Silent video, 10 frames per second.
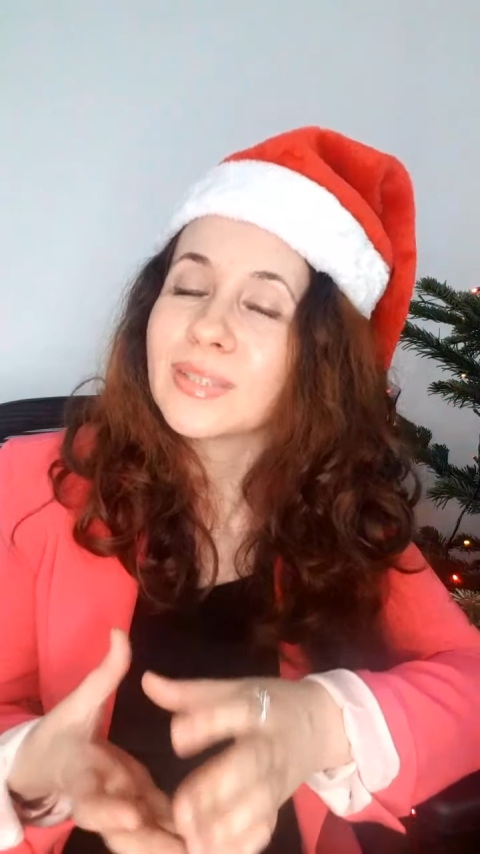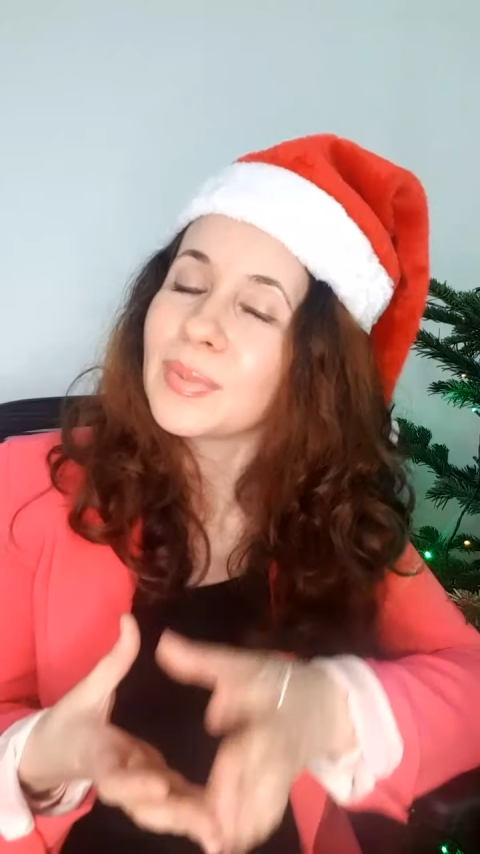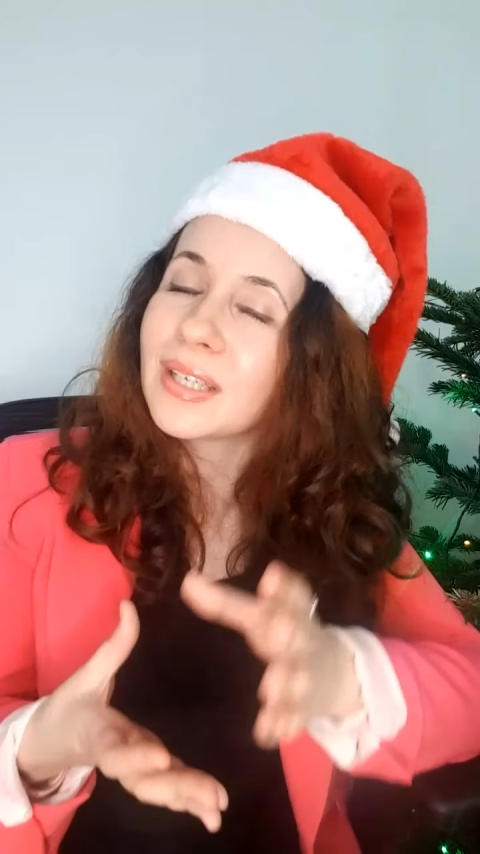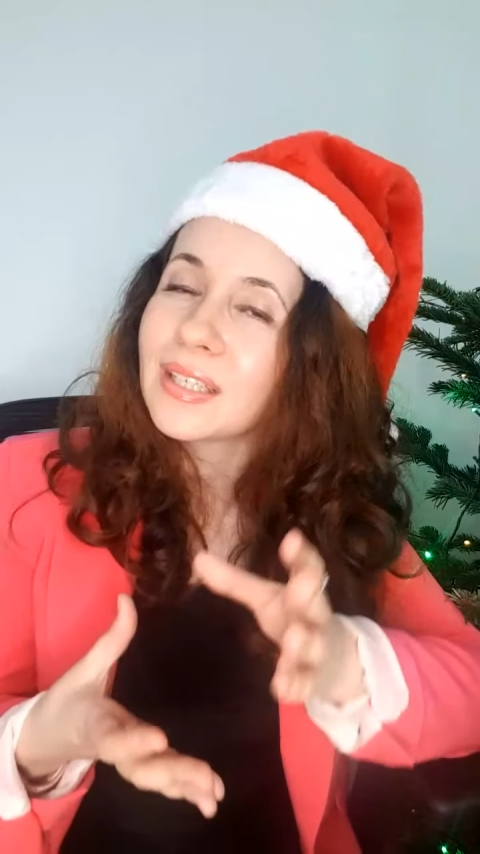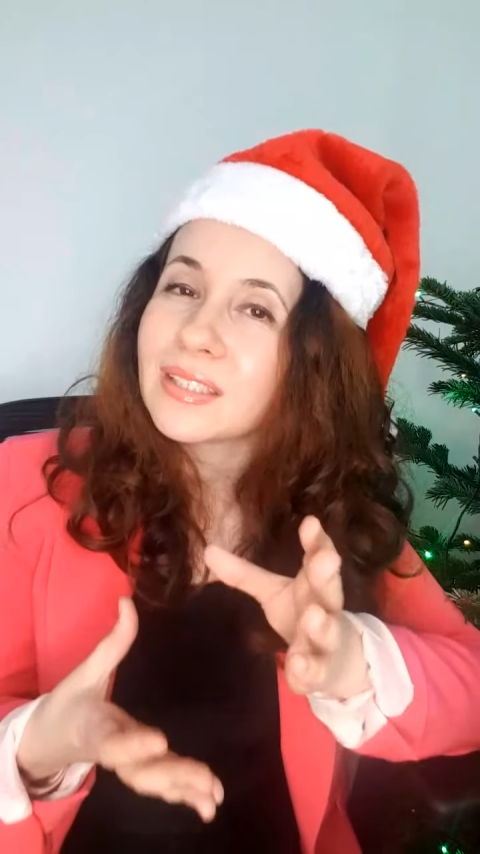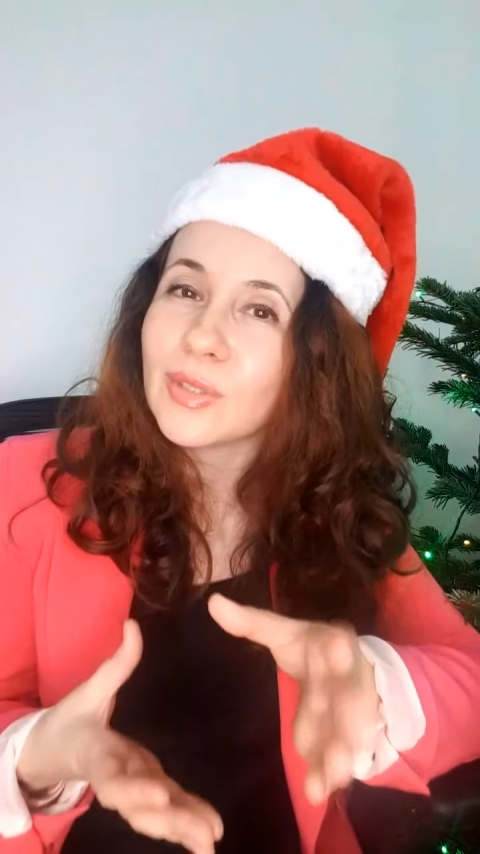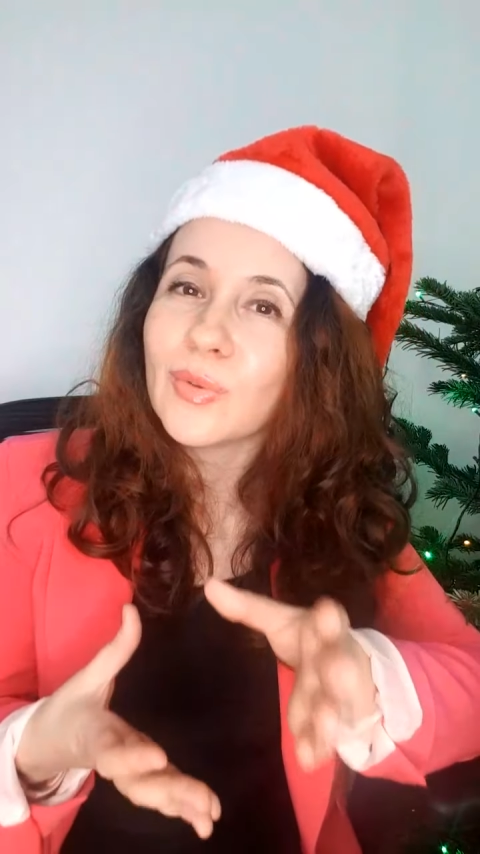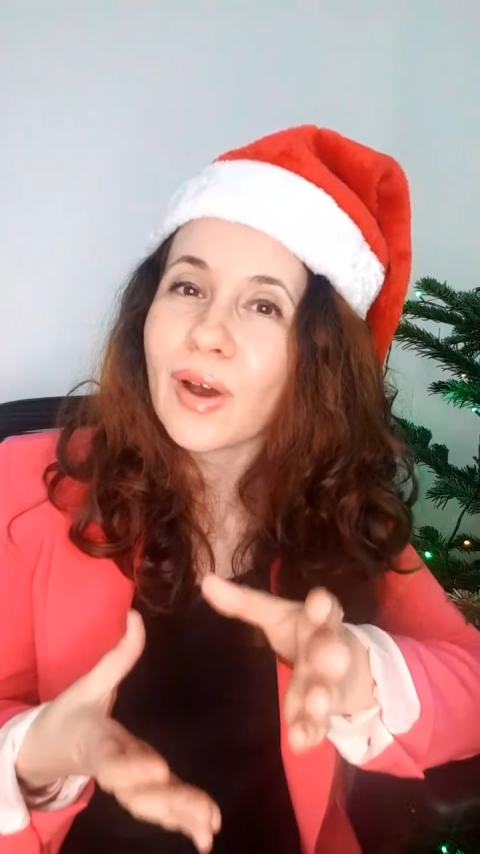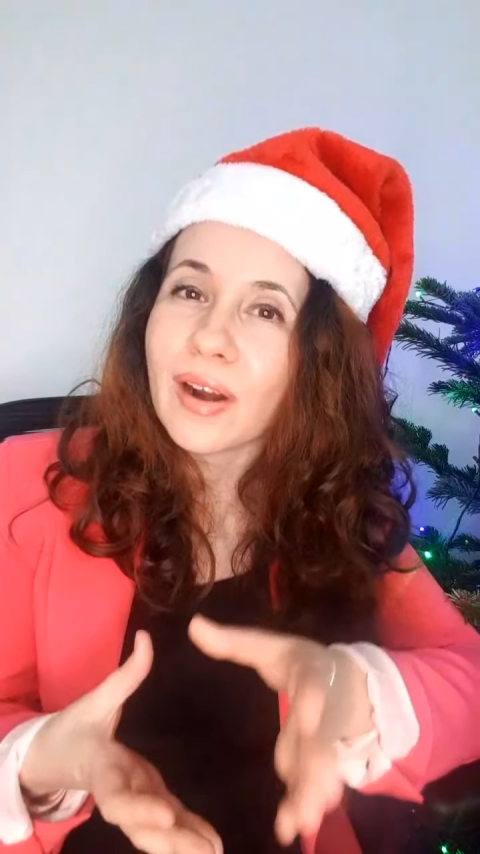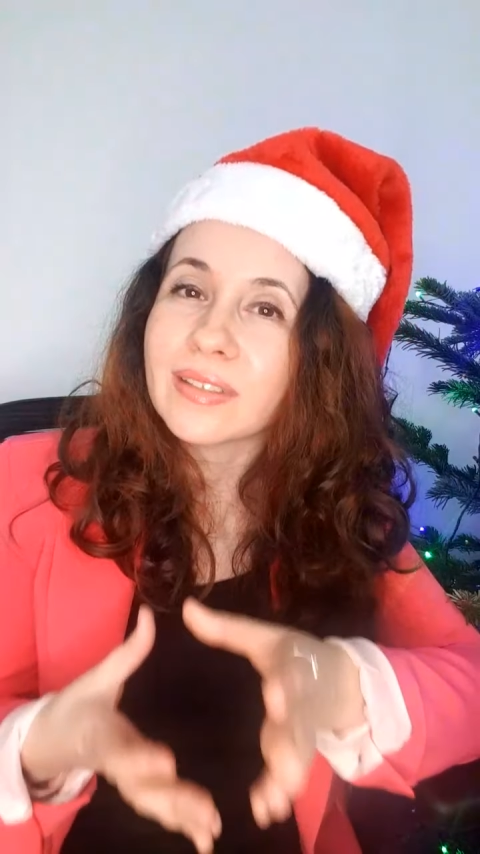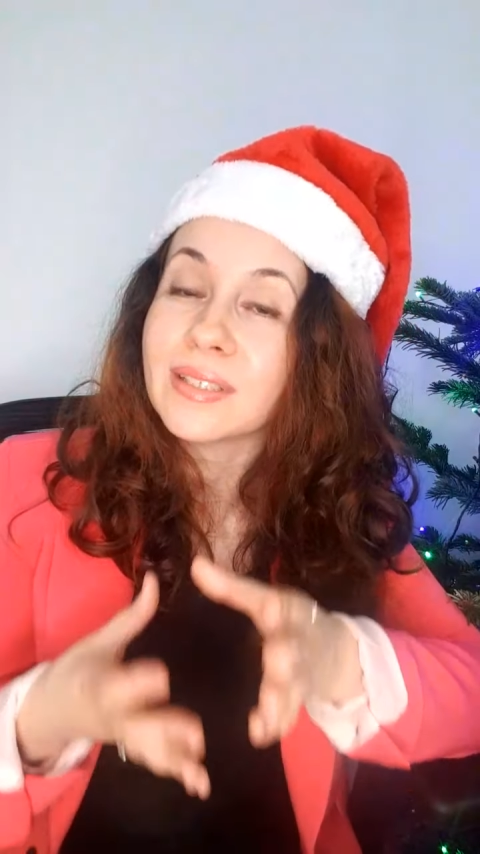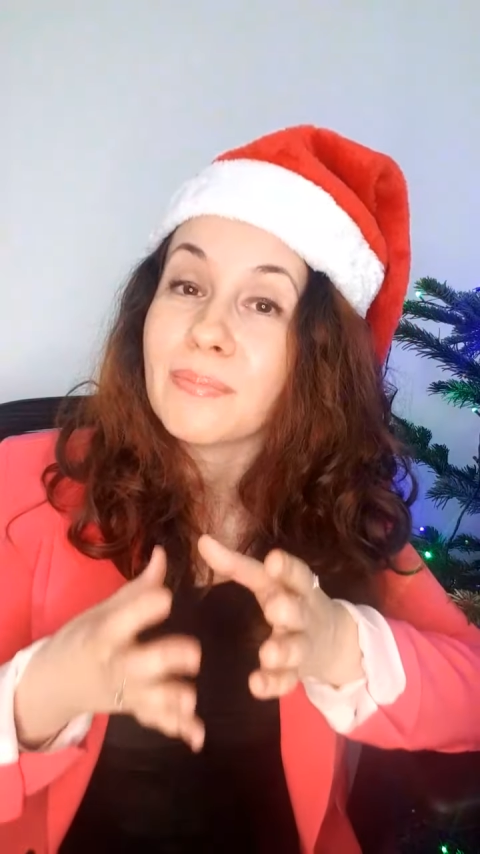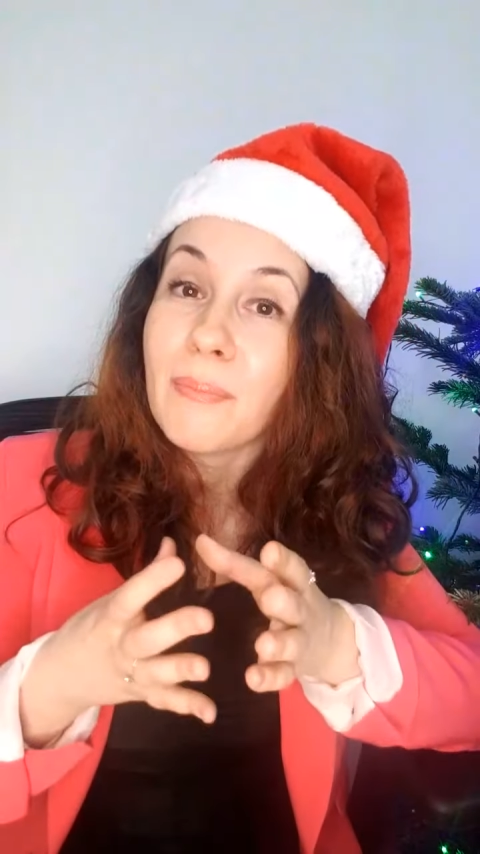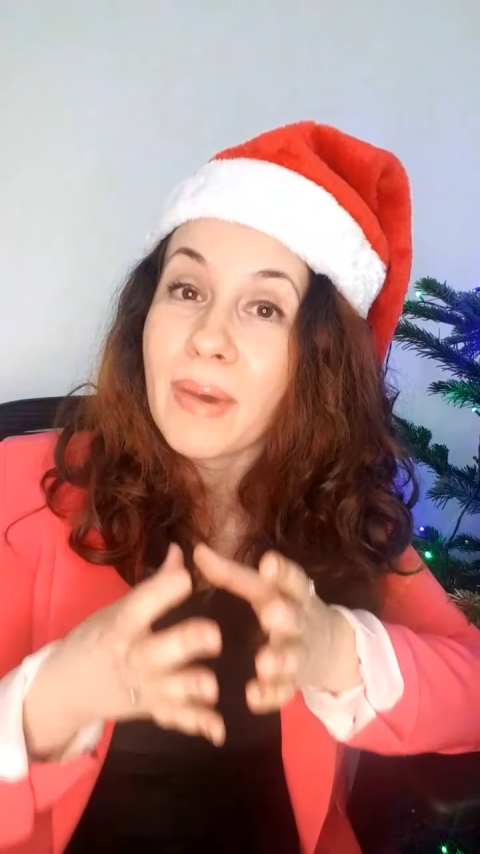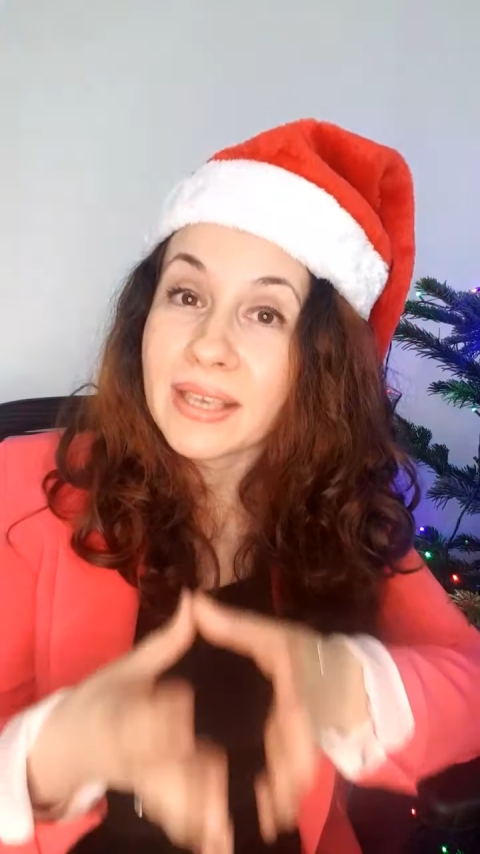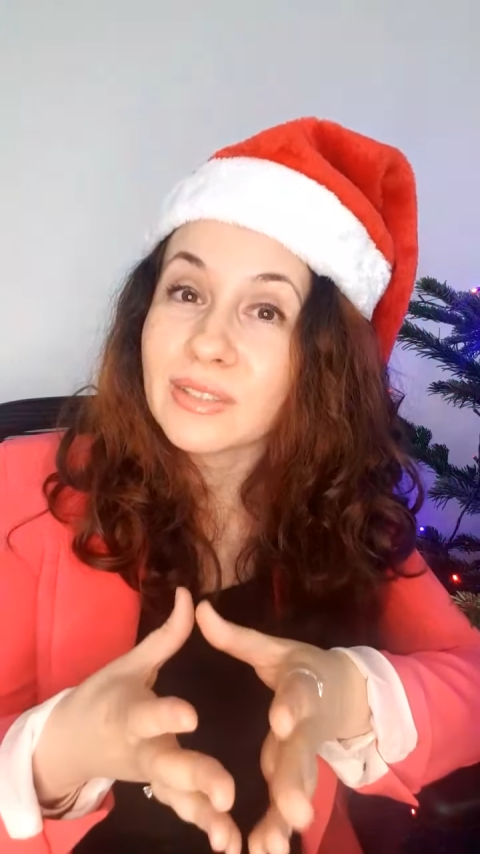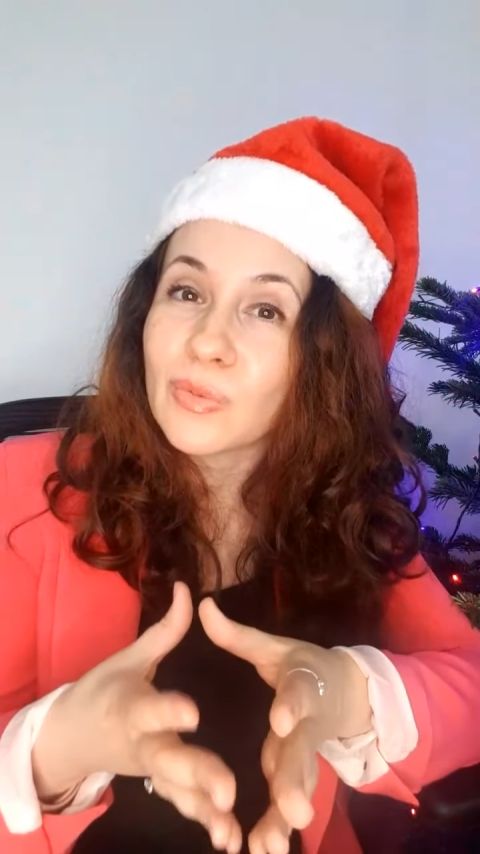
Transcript: because you are the best